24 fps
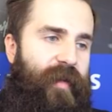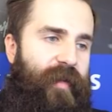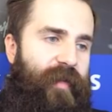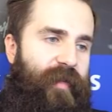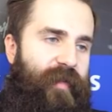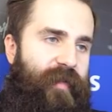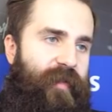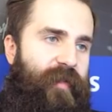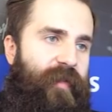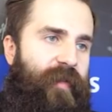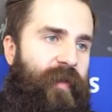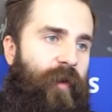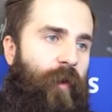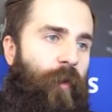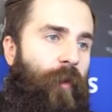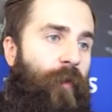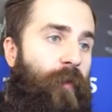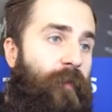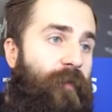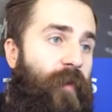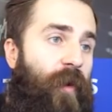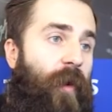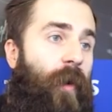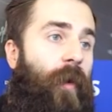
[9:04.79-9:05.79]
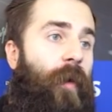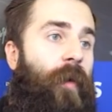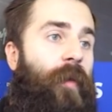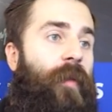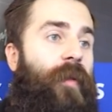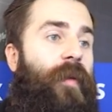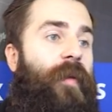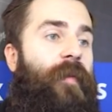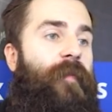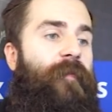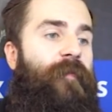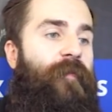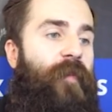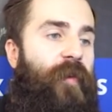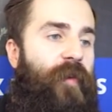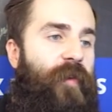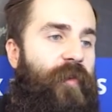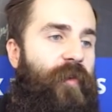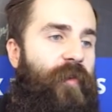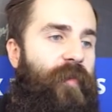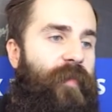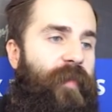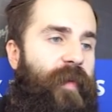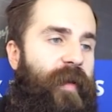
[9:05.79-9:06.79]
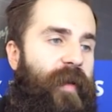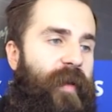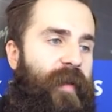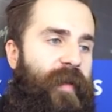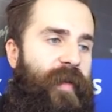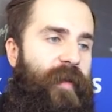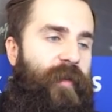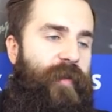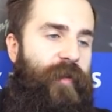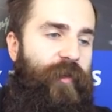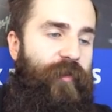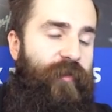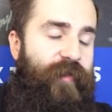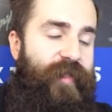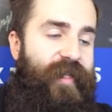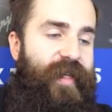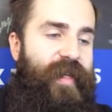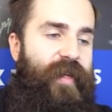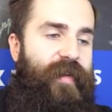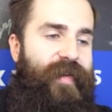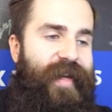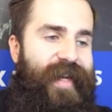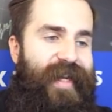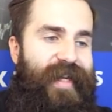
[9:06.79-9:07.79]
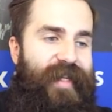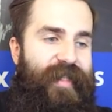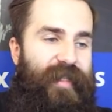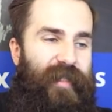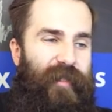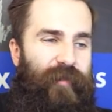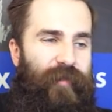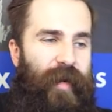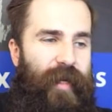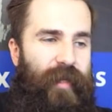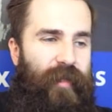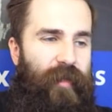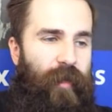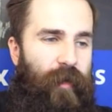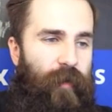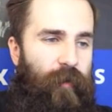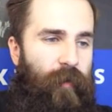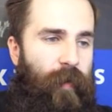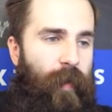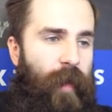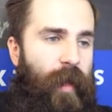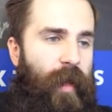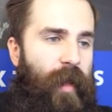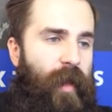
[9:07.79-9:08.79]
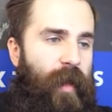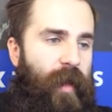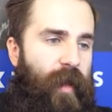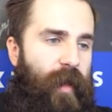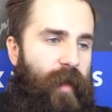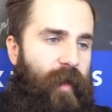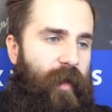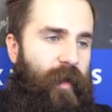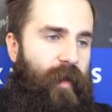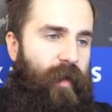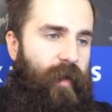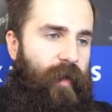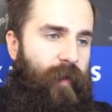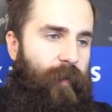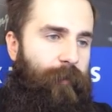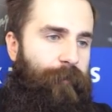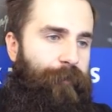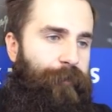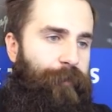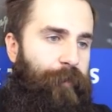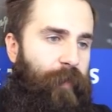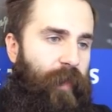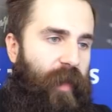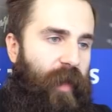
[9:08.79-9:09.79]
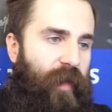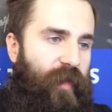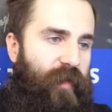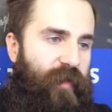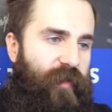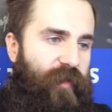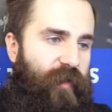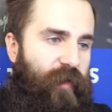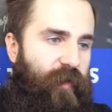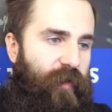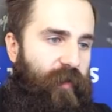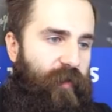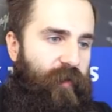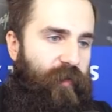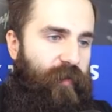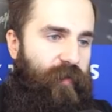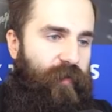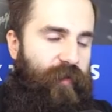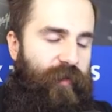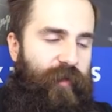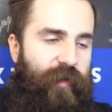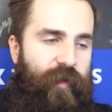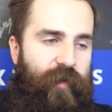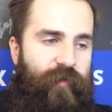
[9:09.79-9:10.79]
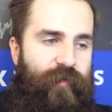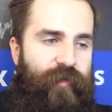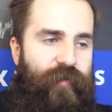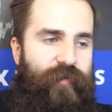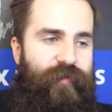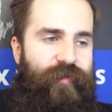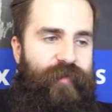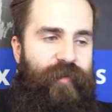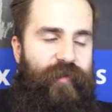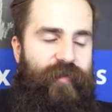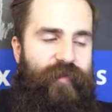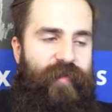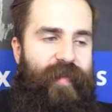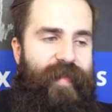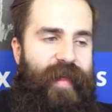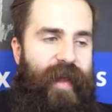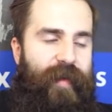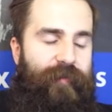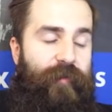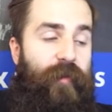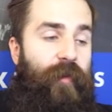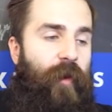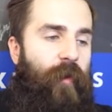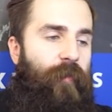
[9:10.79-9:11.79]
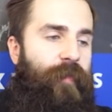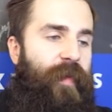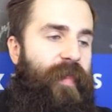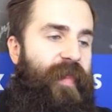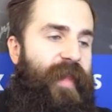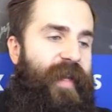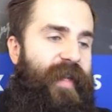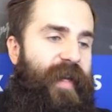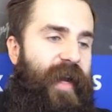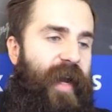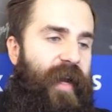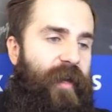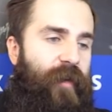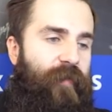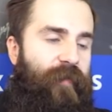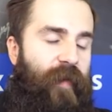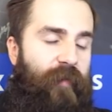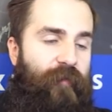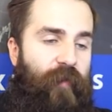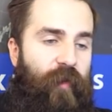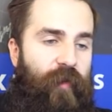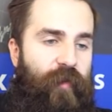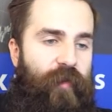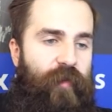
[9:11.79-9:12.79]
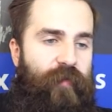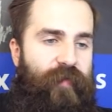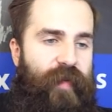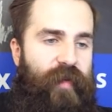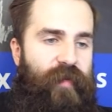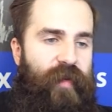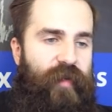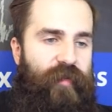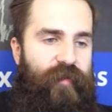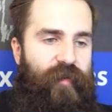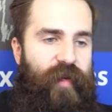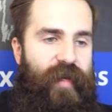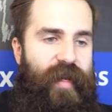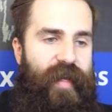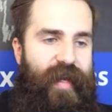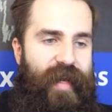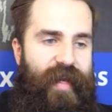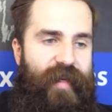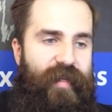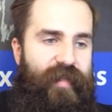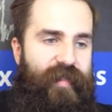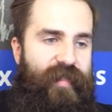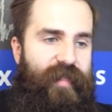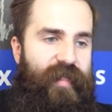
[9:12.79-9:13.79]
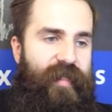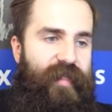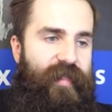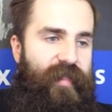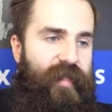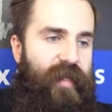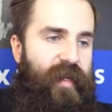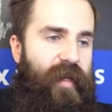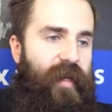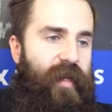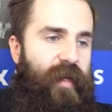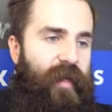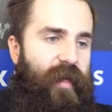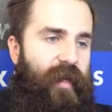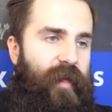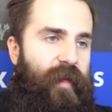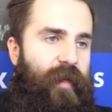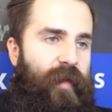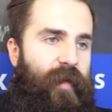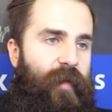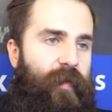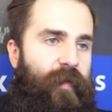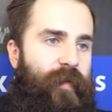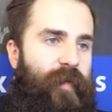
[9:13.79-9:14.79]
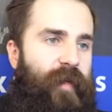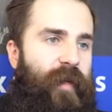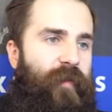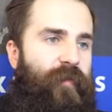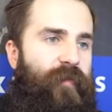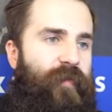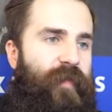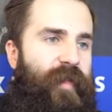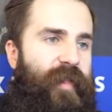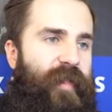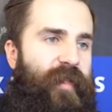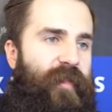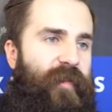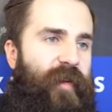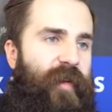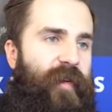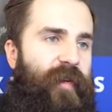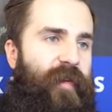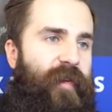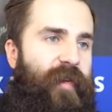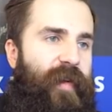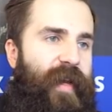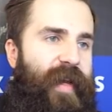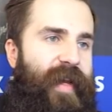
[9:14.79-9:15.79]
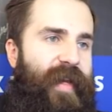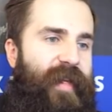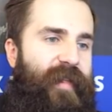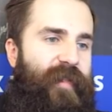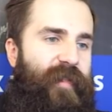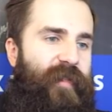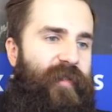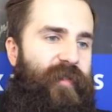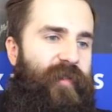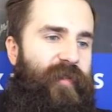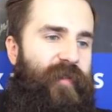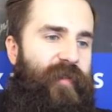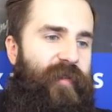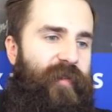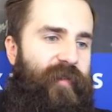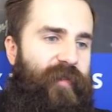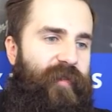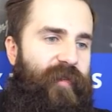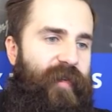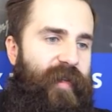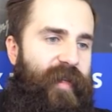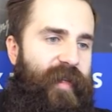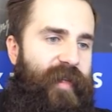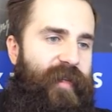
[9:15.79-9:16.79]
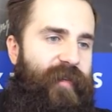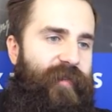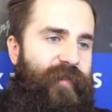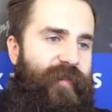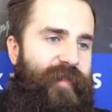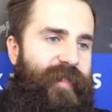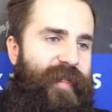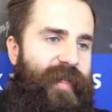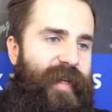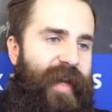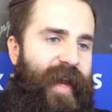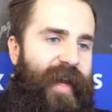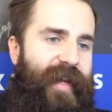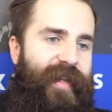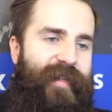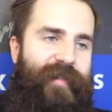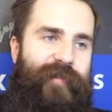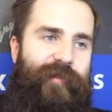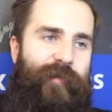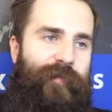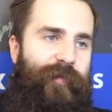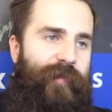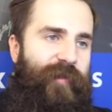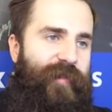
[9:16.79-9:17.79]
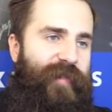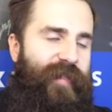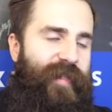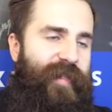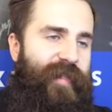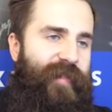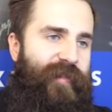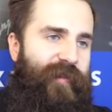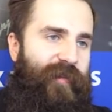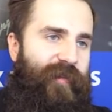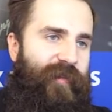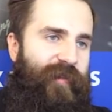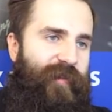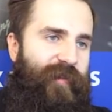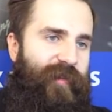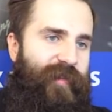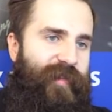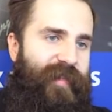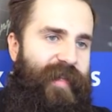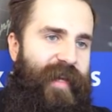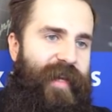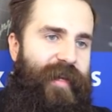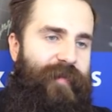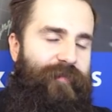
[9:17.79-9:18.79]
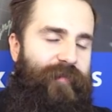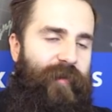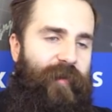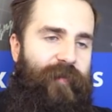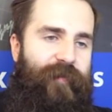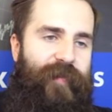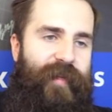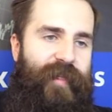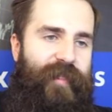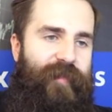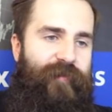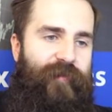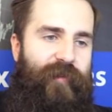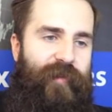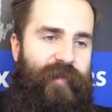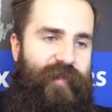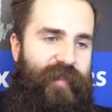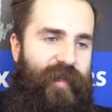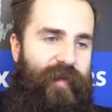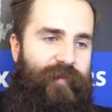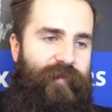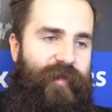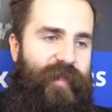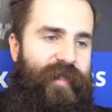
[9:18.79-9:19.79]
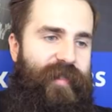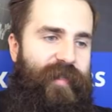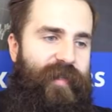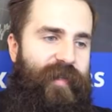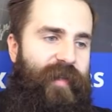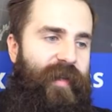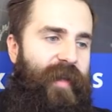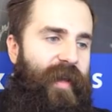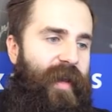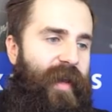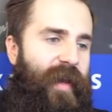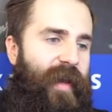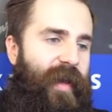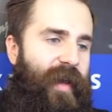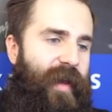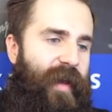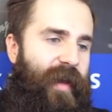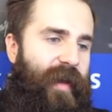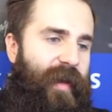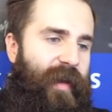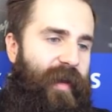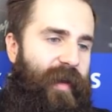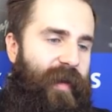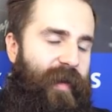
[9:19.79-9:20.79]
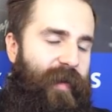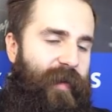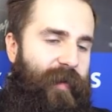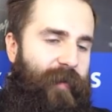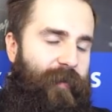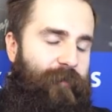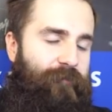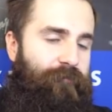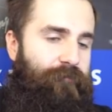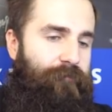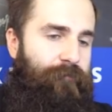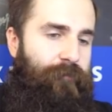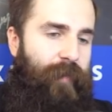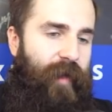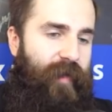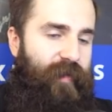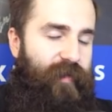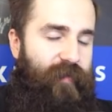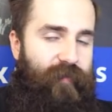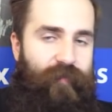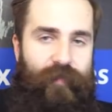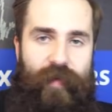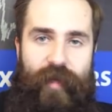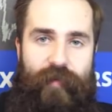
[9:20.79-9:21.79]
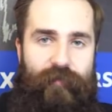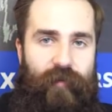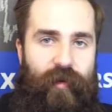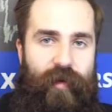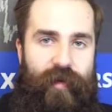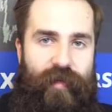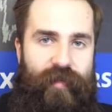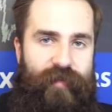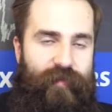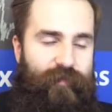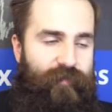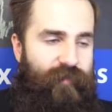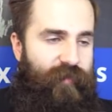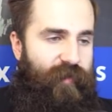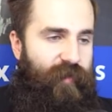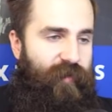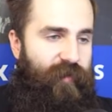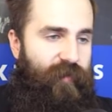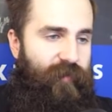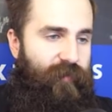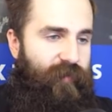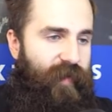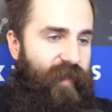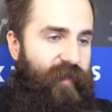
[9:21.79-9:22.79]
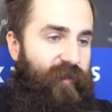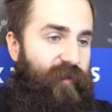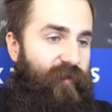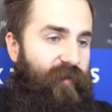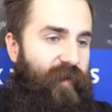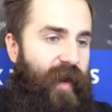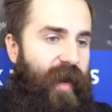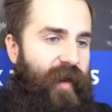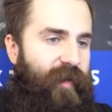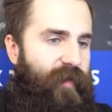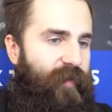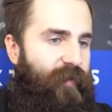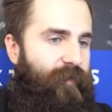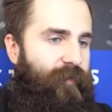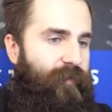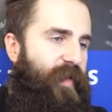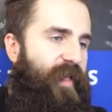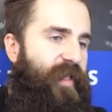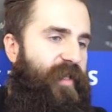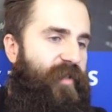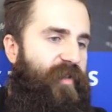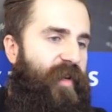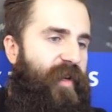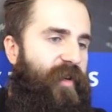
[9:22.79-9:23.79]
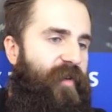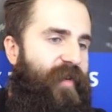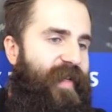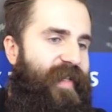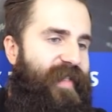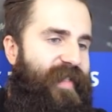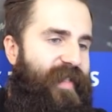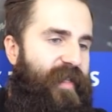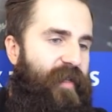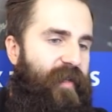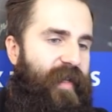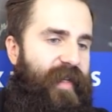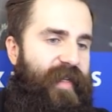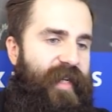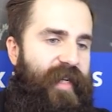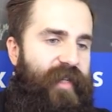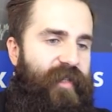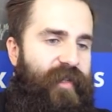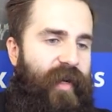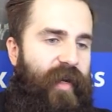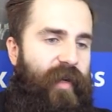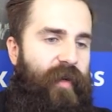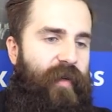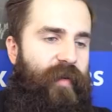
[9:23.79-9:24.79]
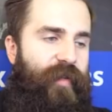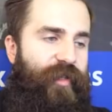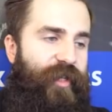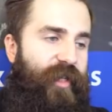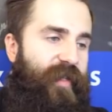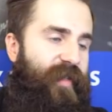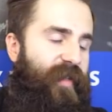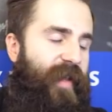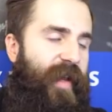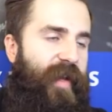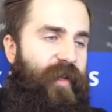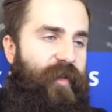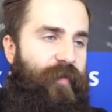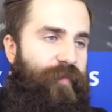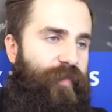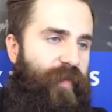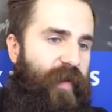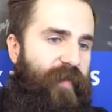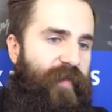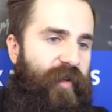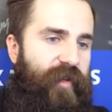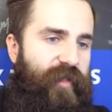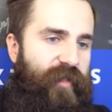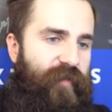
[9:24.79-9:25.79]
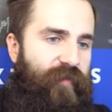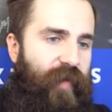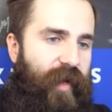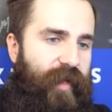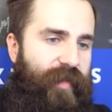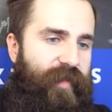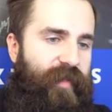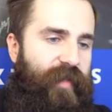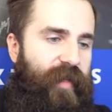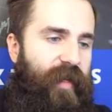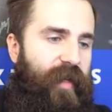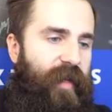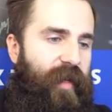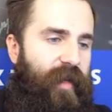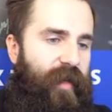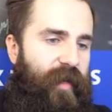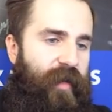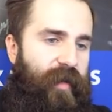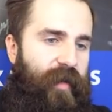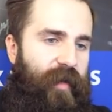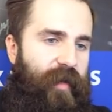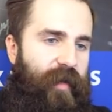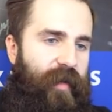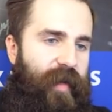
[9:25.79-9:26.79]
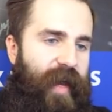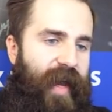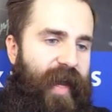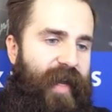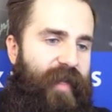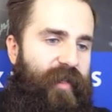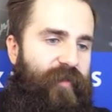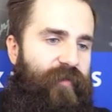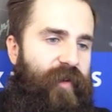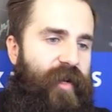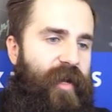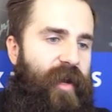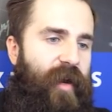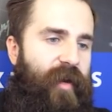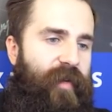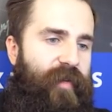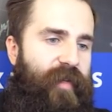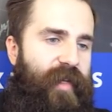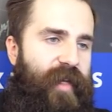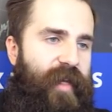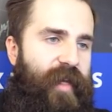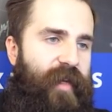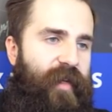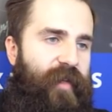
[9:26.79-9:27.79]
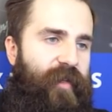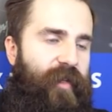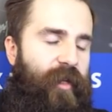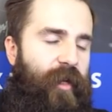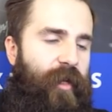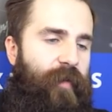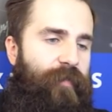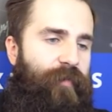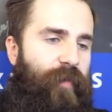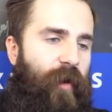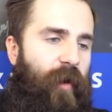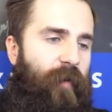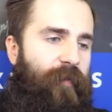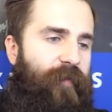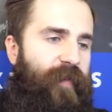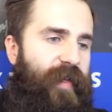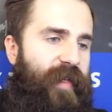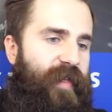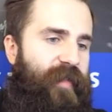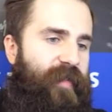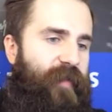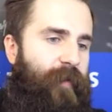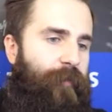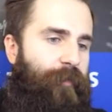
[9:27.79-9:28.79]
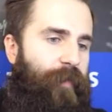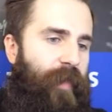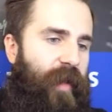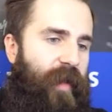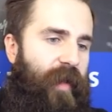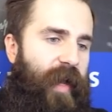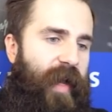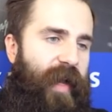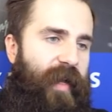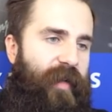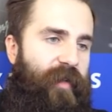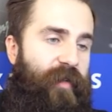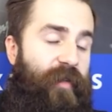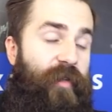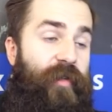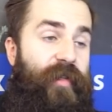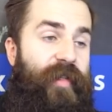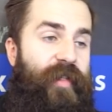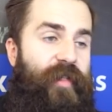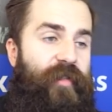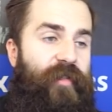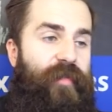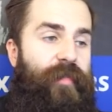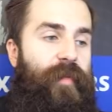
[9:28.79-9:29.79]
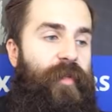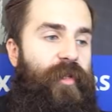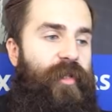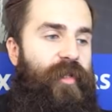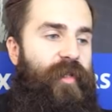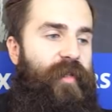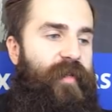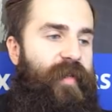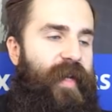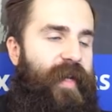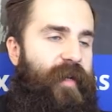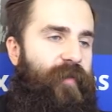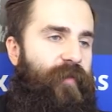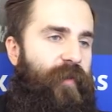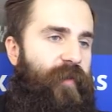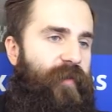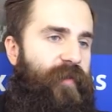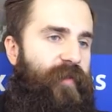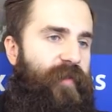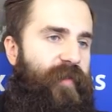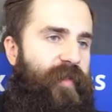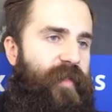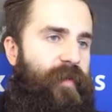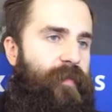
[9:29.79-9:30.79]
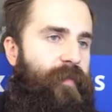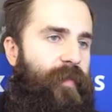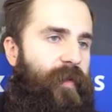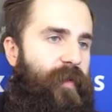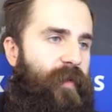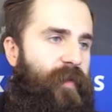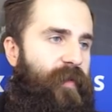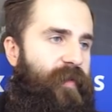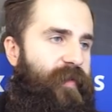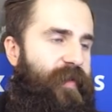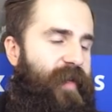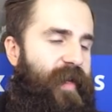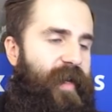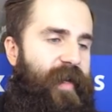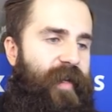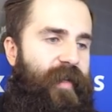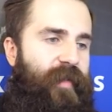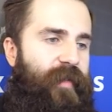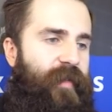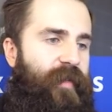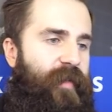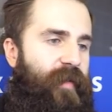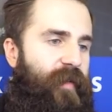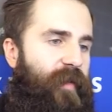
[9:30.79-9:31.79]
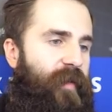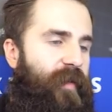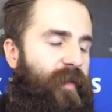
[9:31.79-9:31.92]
the overall volume used here is quite low. So, you know, you don't really have to open that high of a volume when you are trading indices. Now, this trader is not really using any stop losses or take profits for some reason, but it works, so that's all right. This trader is still a day trader just like the previous ones. And regarding the profits and the distribution across the symbols and